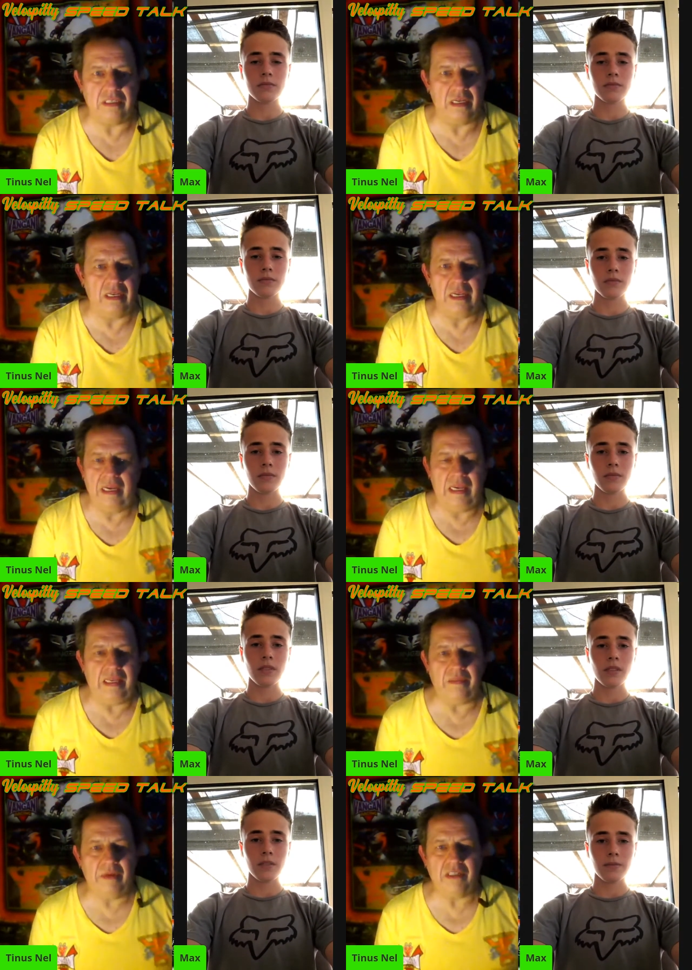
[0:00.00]
Speaker 1: it's a
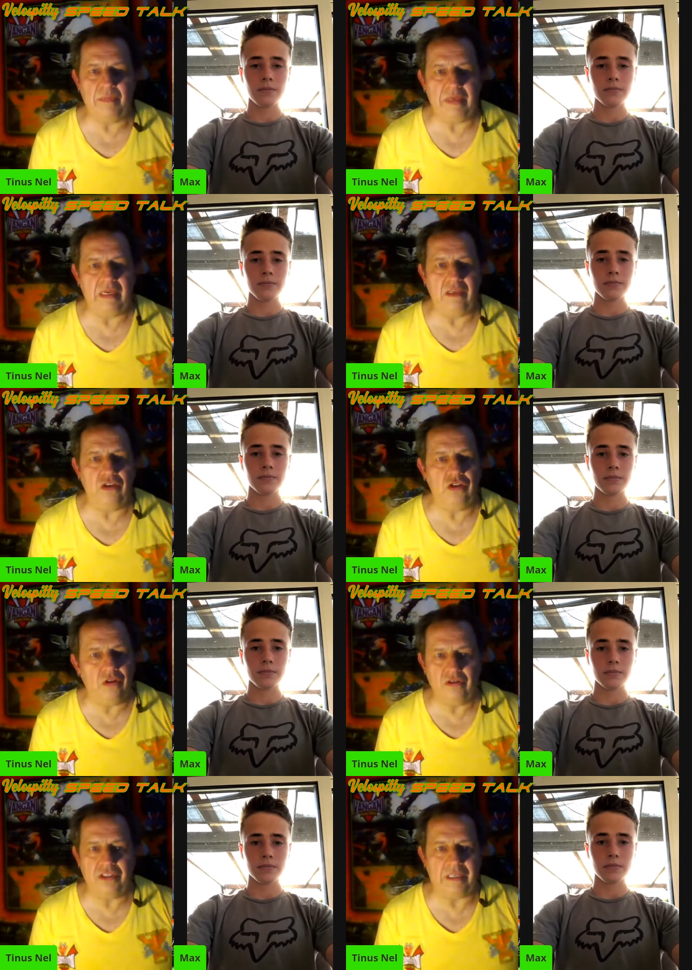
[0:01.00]
it must be a
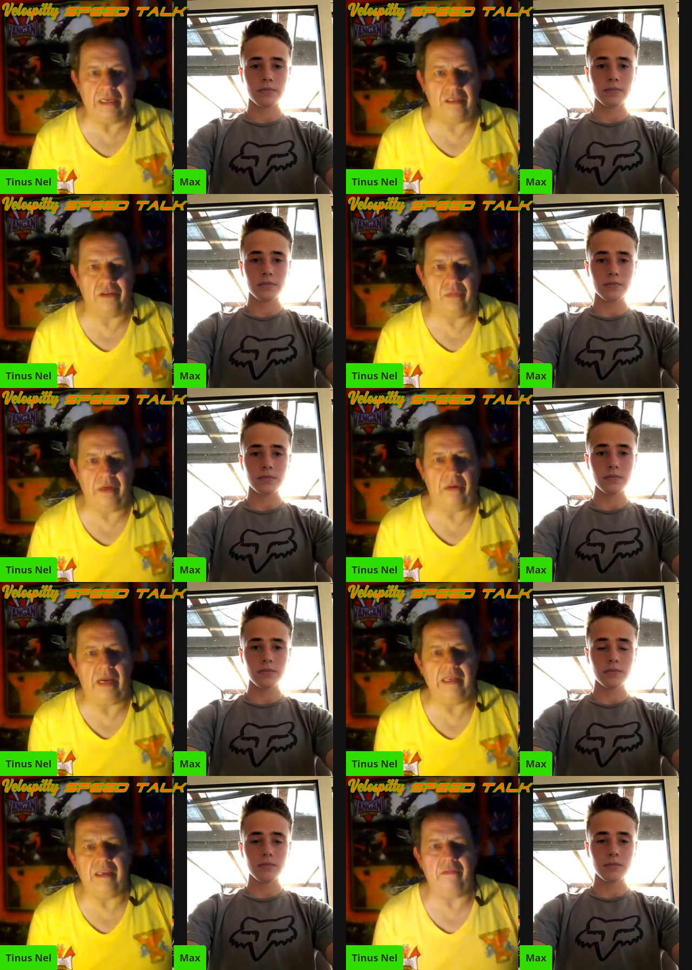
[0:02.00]
huge kick to
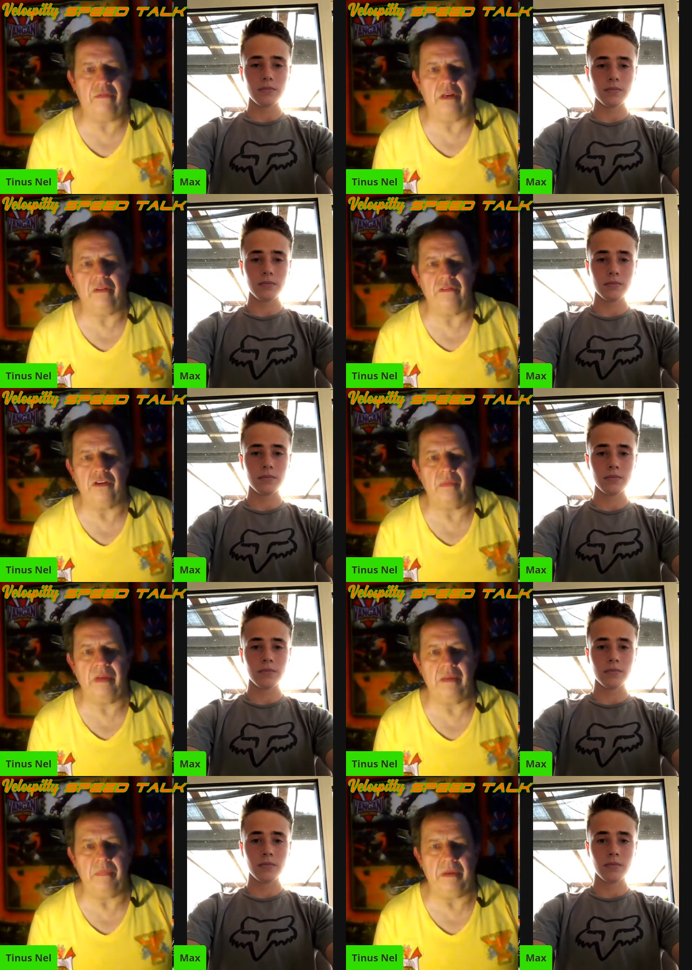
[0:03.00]
be riding in front of
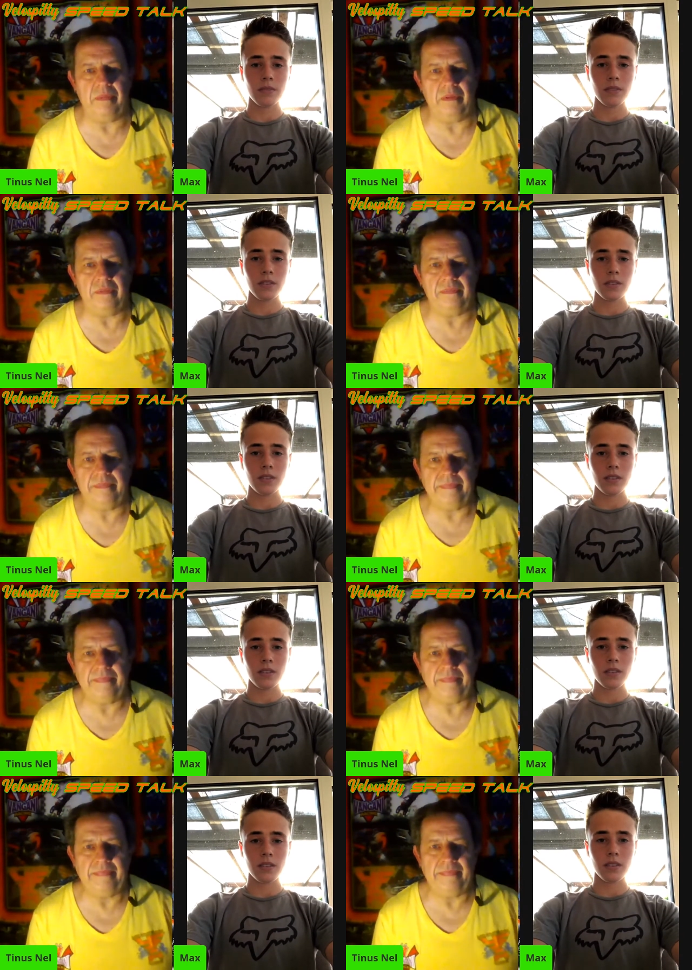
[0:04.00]
so many people.
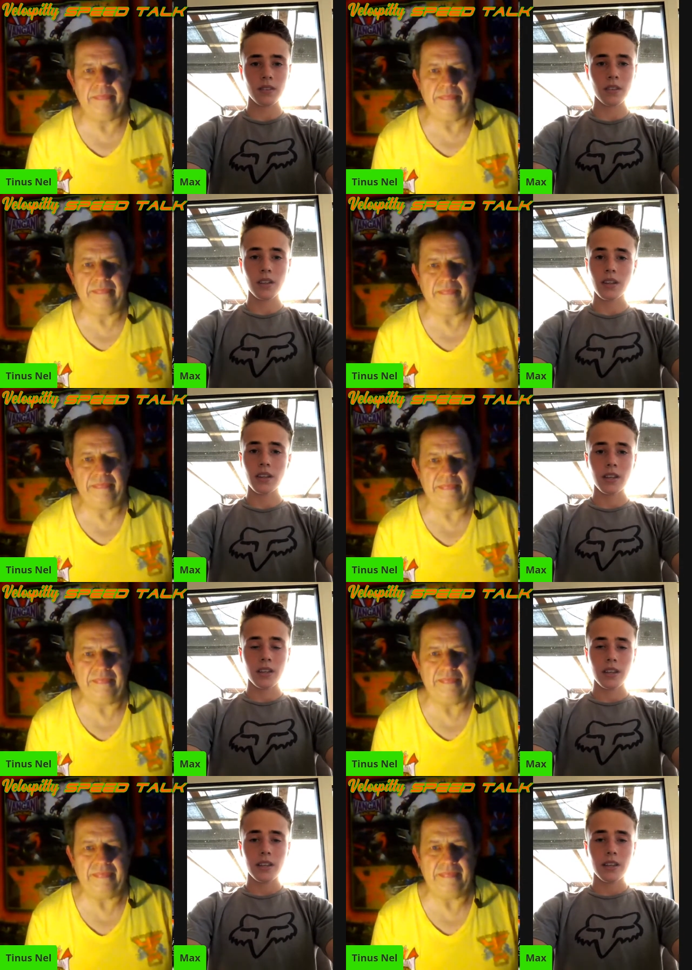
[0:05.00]

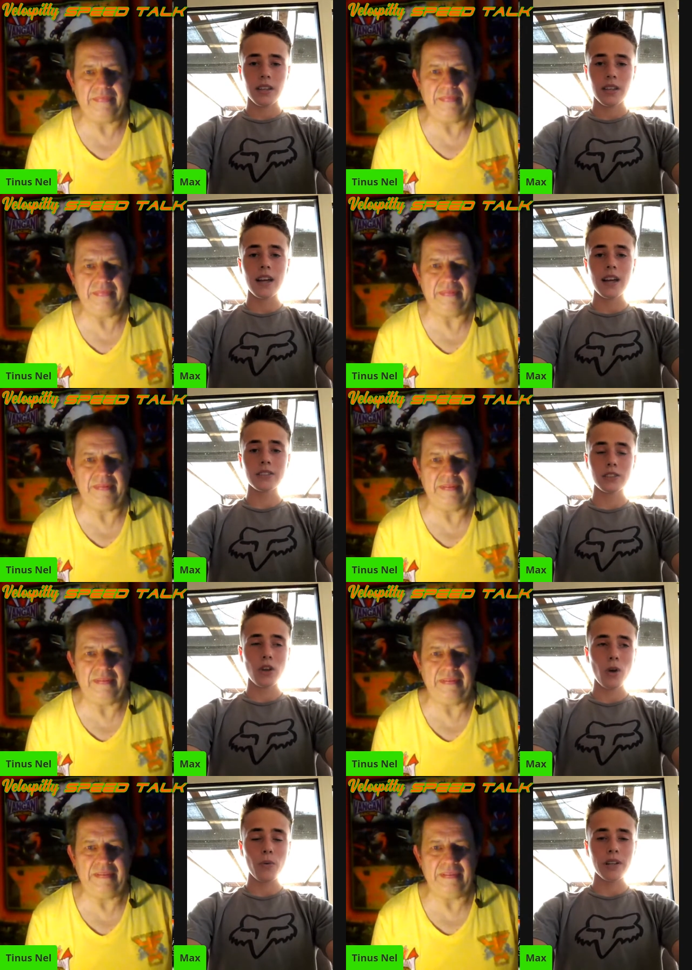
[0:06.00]
Speaker 2: Yeah, it's
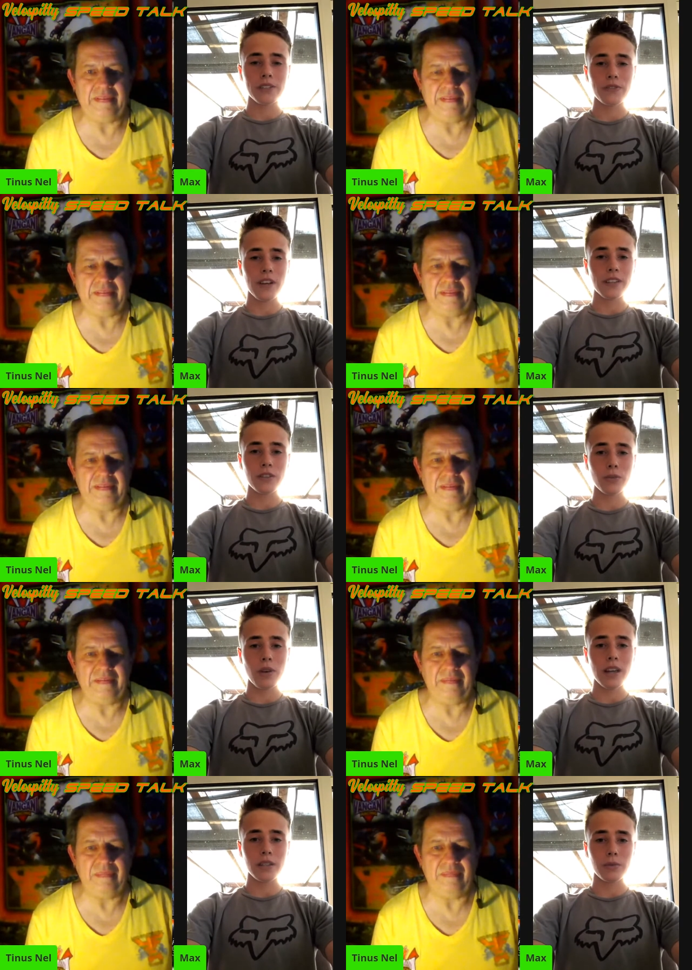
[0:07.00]
always fun to
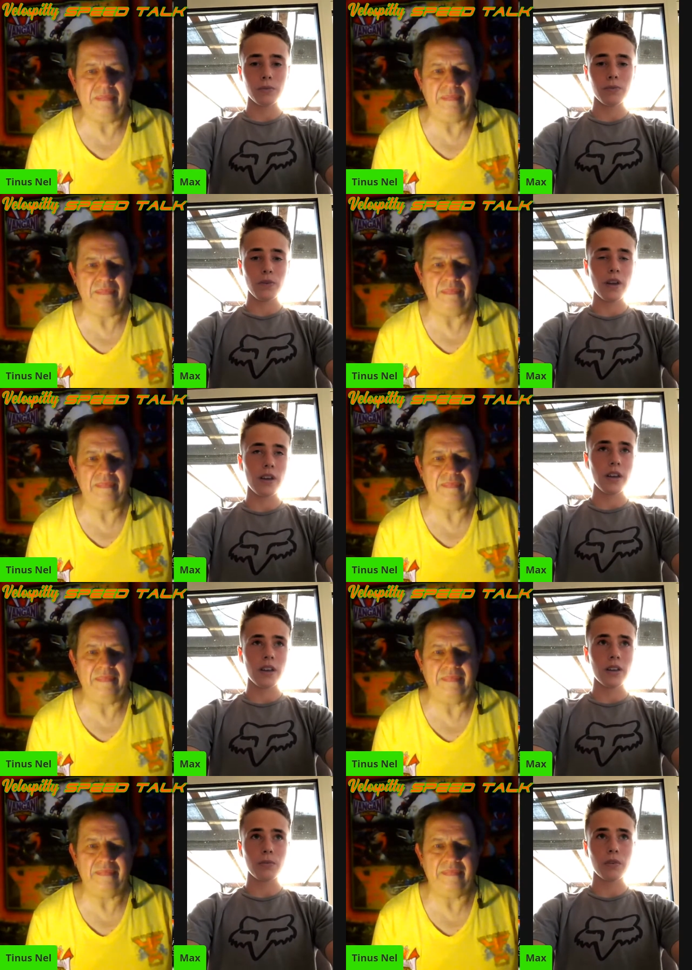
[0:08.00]
ride
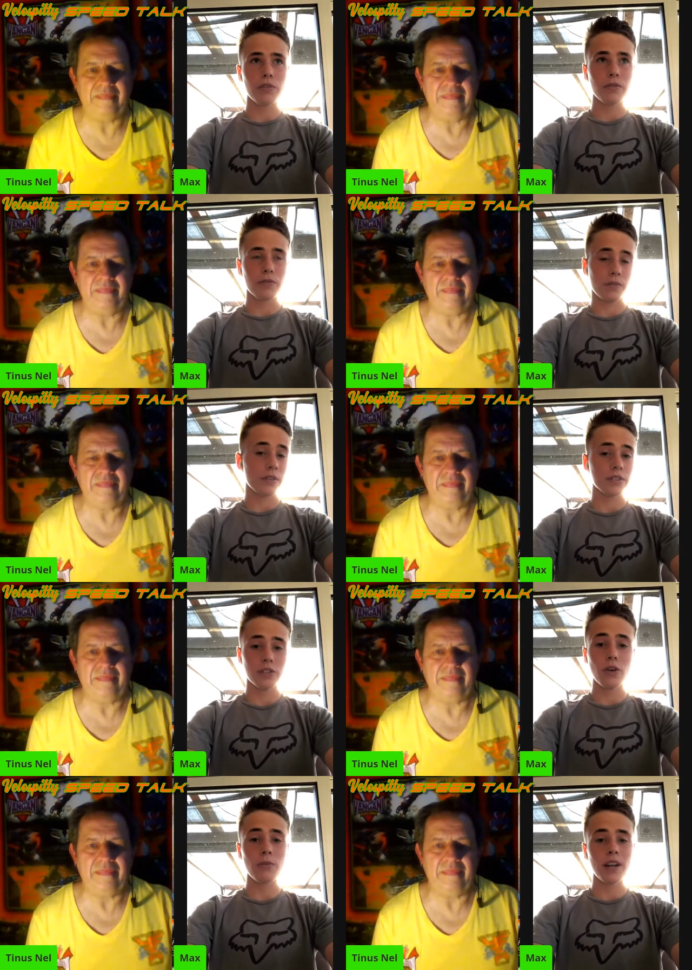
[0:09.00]
uh, with
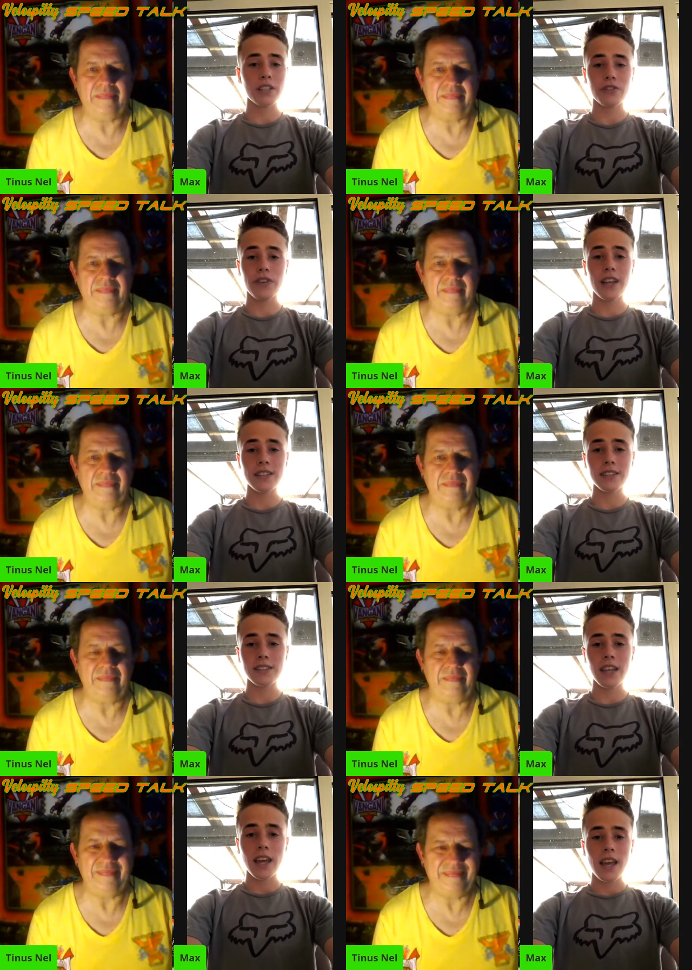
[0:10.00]
so much
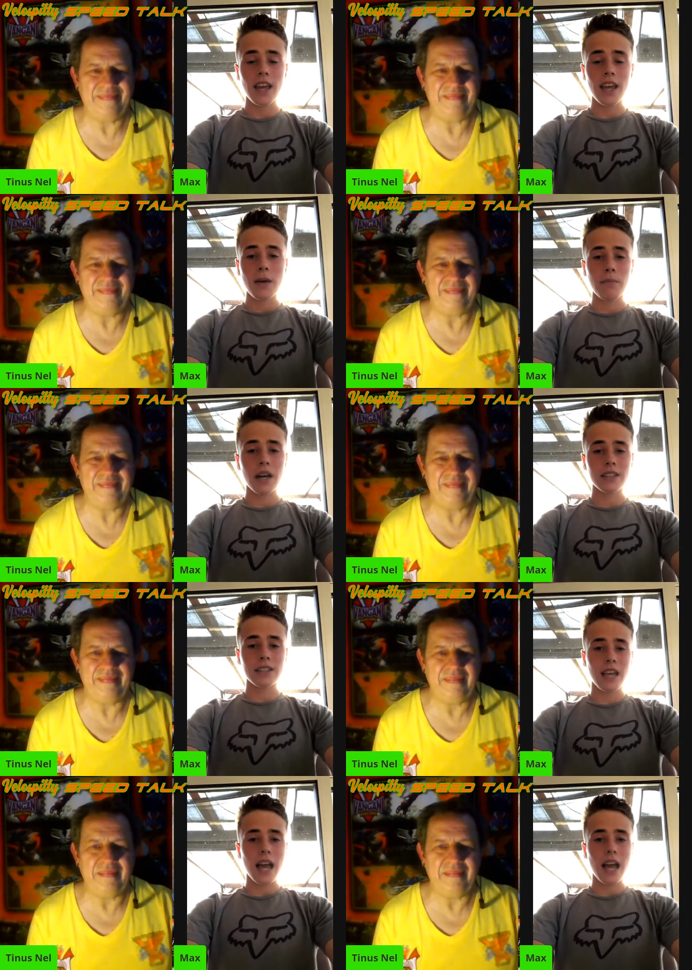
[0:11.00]
fans, but